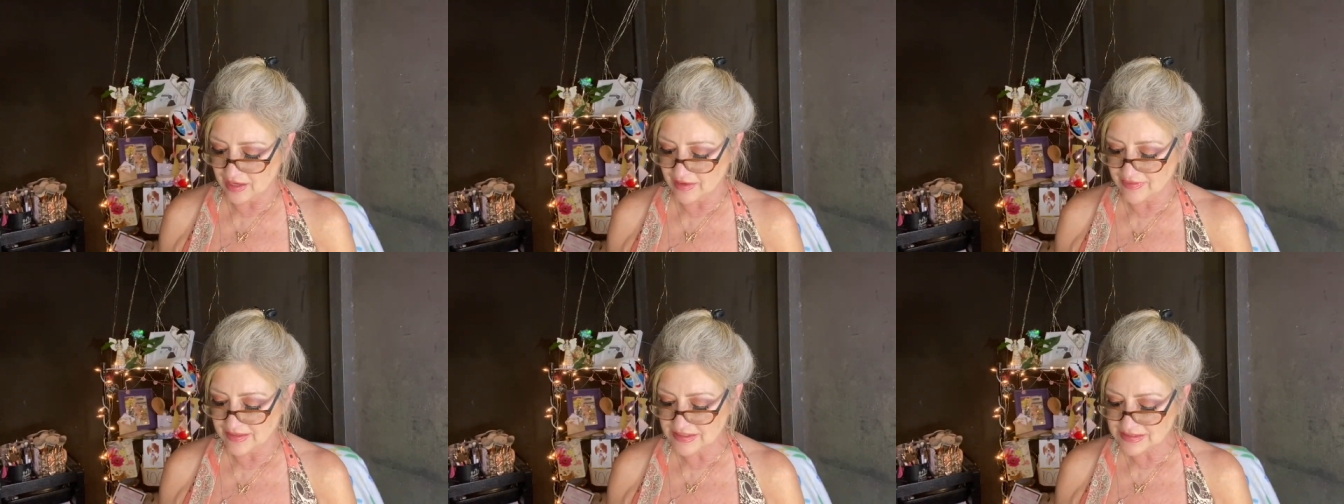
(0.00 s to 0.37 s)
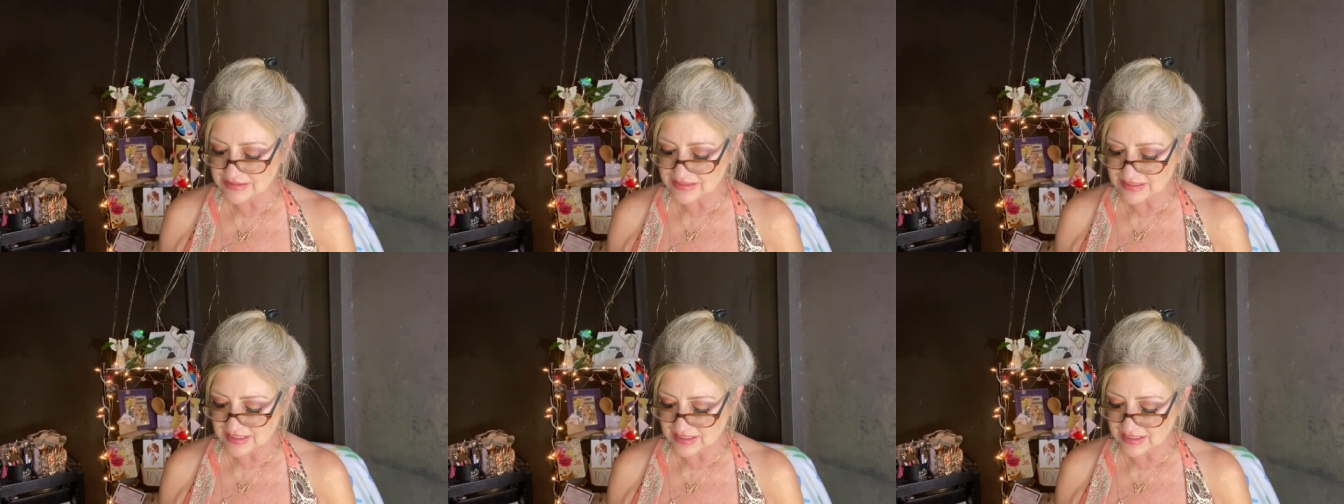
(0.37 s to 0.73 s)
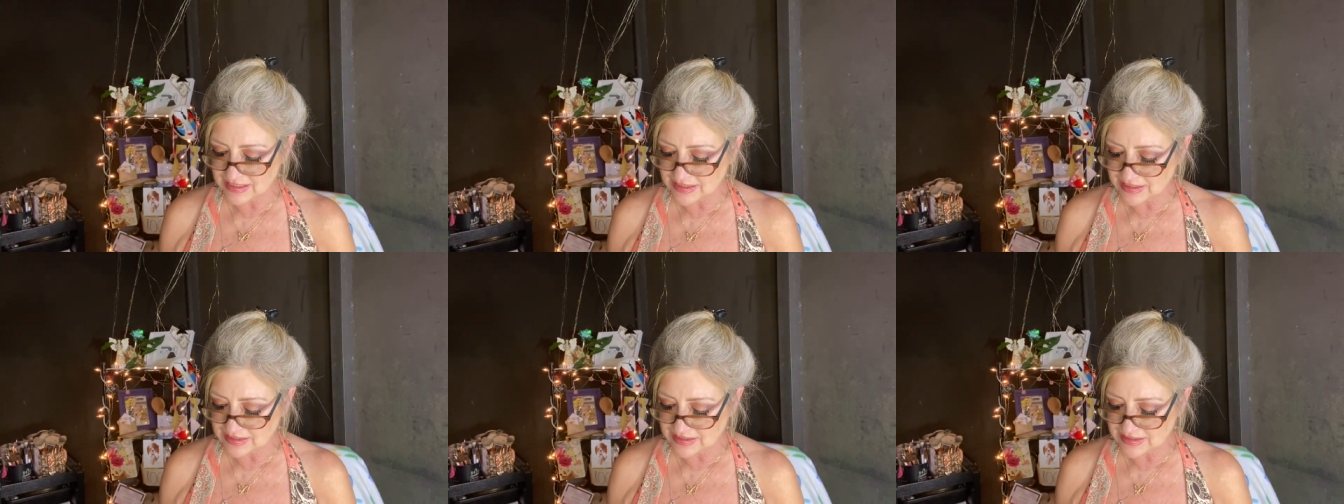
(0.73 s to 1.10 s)
This
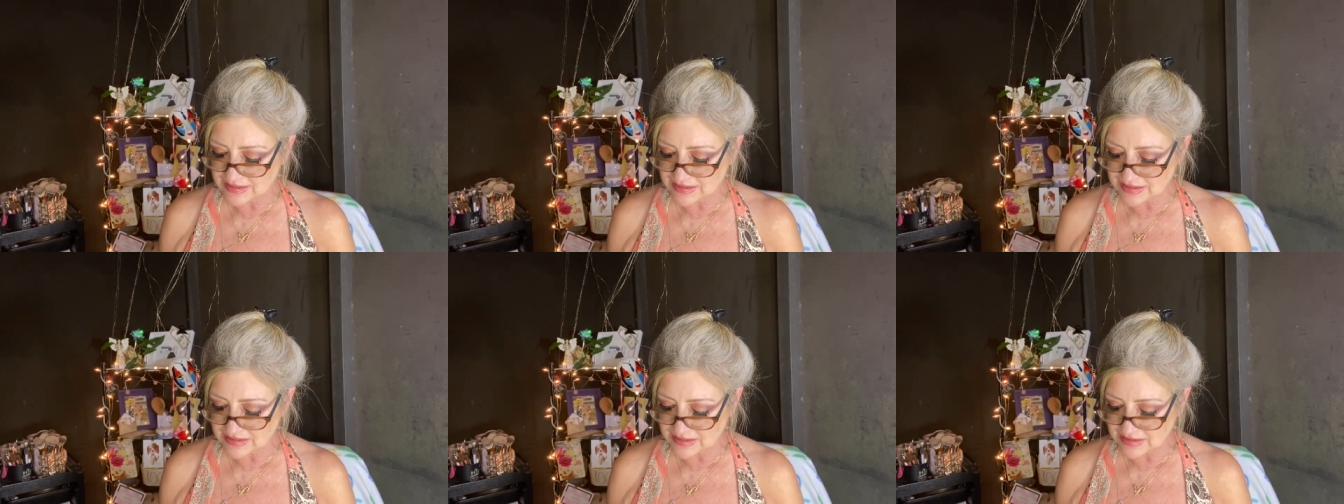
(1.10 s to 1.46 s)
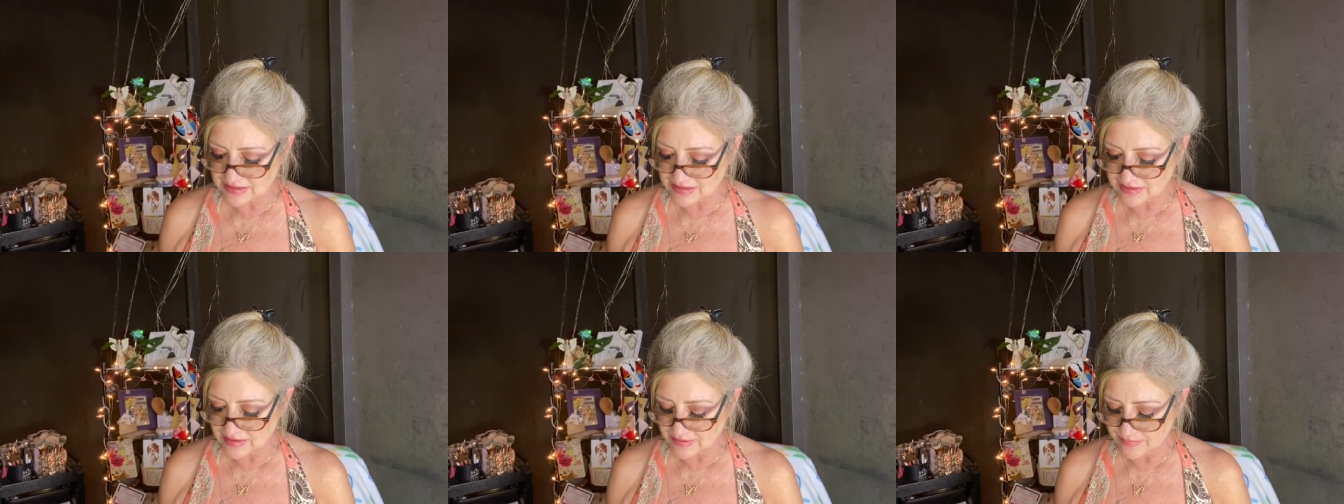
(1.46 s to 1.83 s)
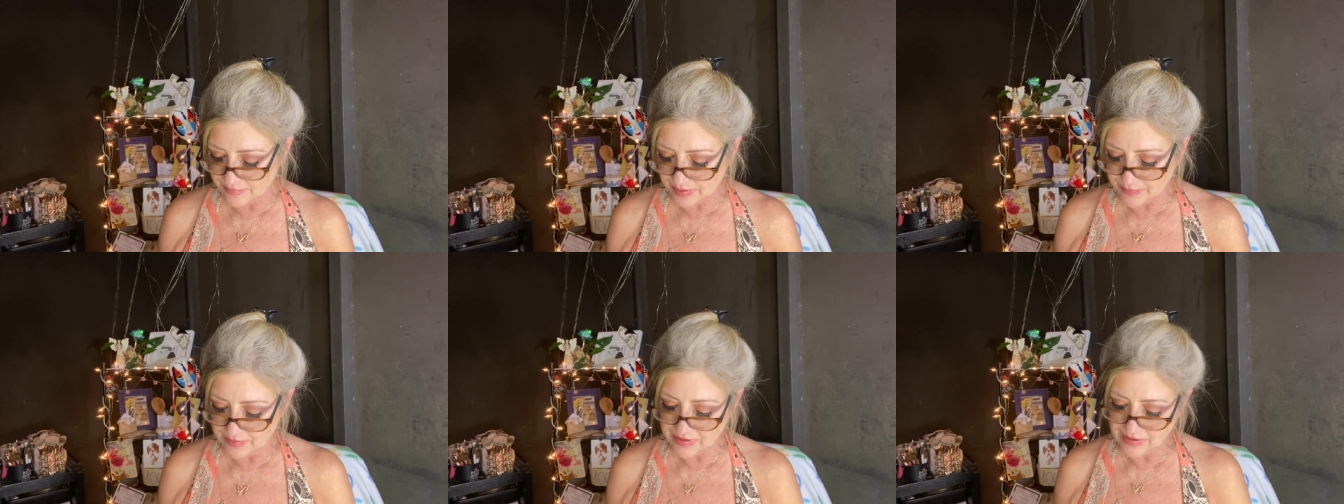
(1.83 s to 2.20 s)
is,
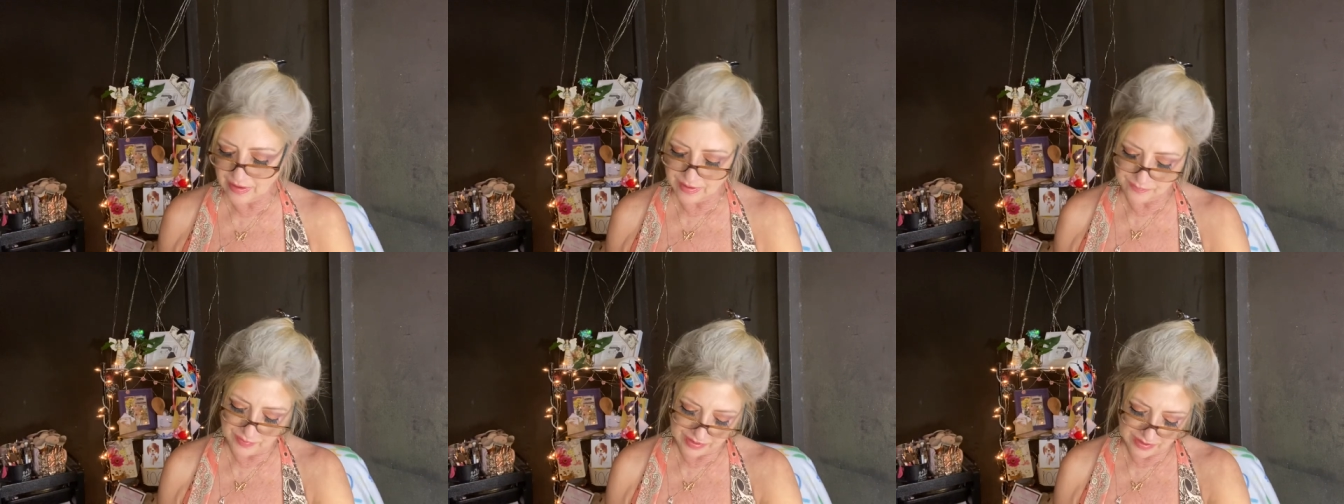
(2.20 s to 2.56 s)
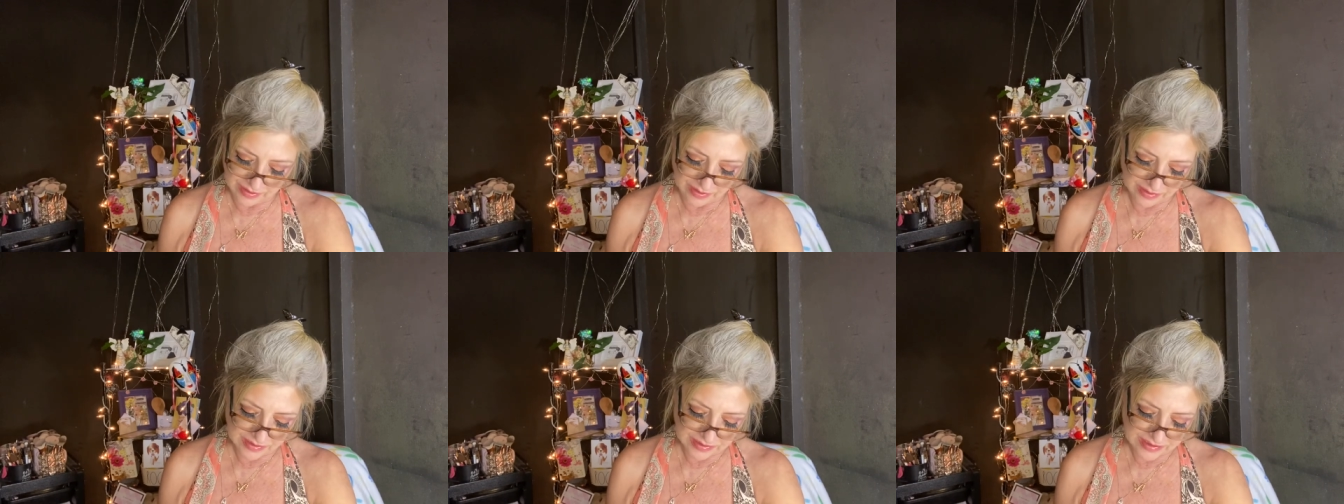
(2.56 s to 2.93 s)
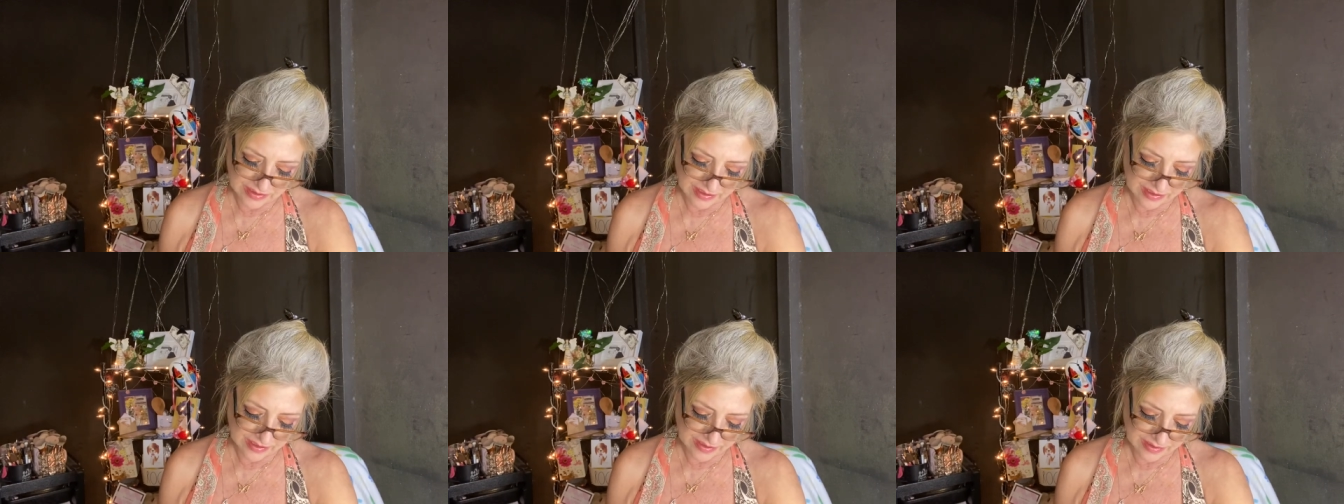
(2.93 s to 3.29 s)
maybe not, but it looks
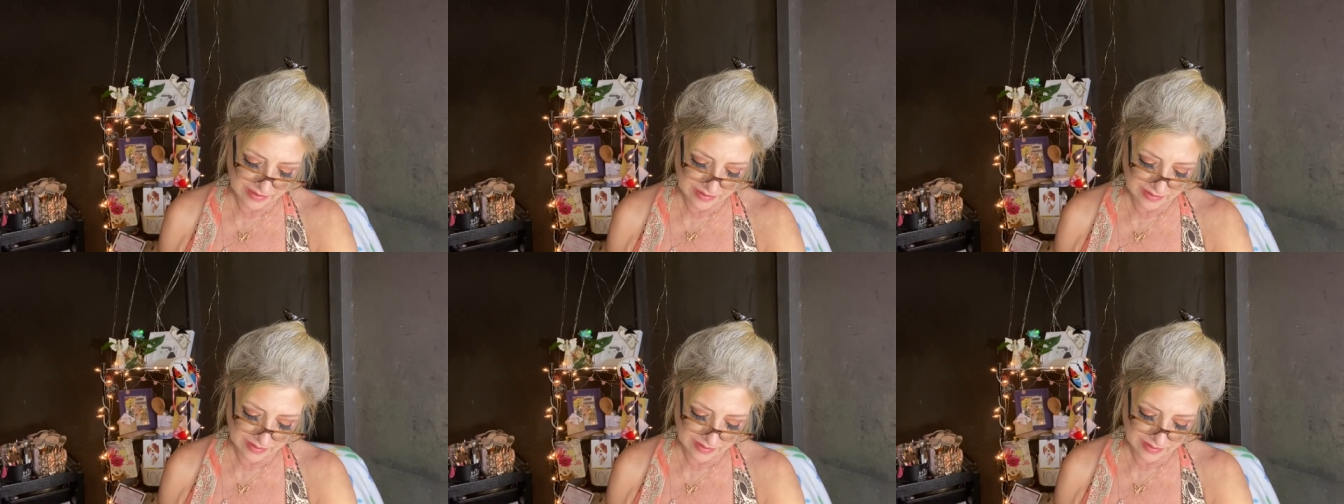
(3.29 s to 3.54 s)
like it.